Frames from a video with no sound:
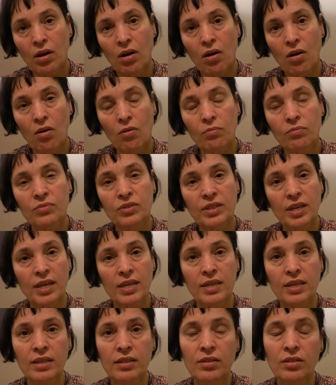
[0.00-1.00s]
on
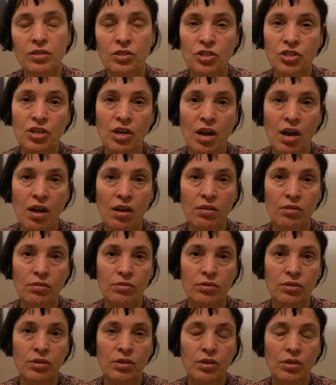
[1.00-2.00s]
taking the
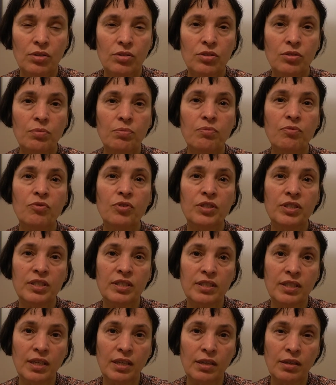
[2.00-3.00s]
child to
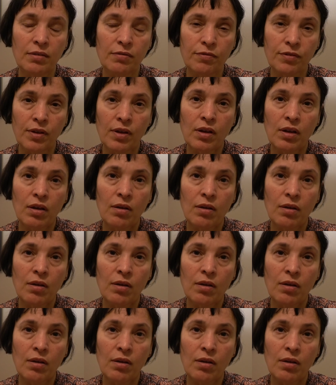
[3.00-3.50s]
receive